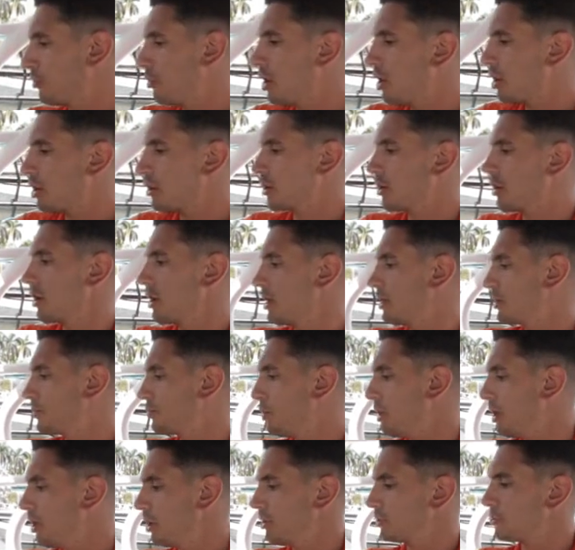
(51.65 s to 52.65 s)
plotter, as
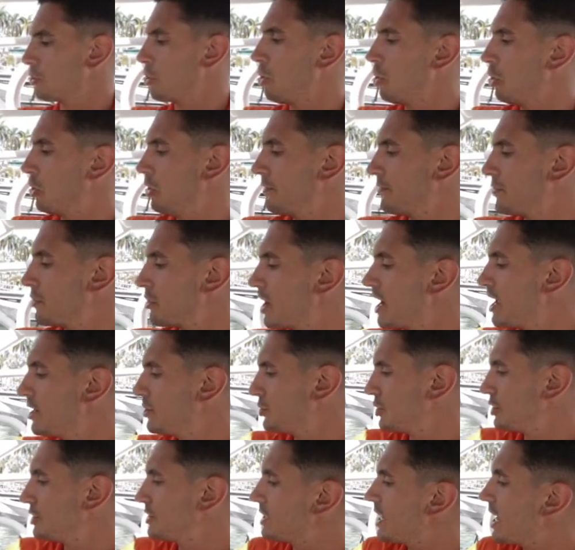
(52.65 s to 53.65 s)
well as all of your
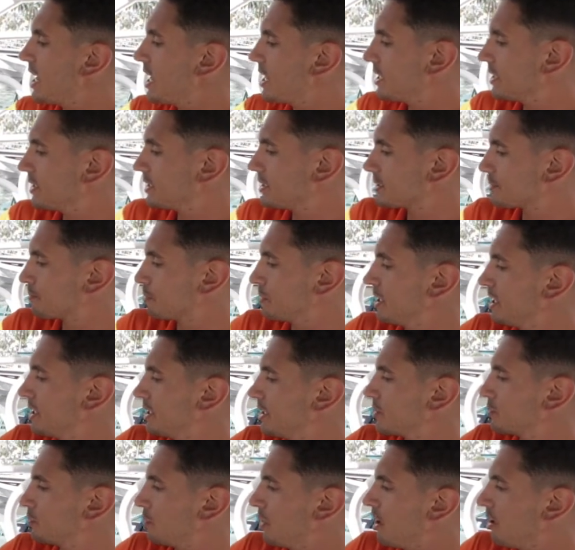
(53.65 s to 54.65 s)
engine data displayed
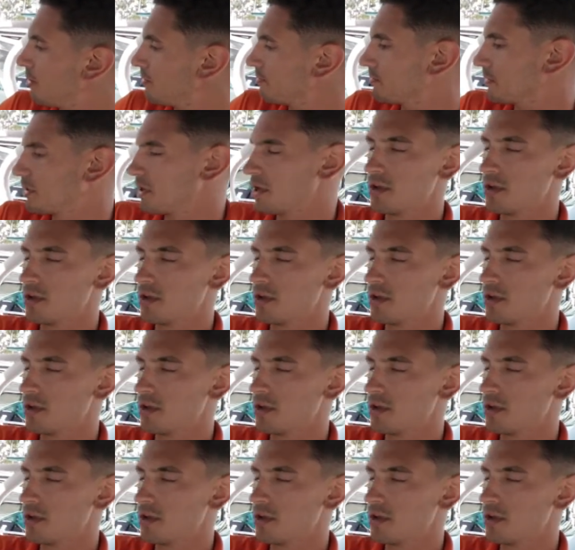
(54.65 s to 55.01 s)
as well.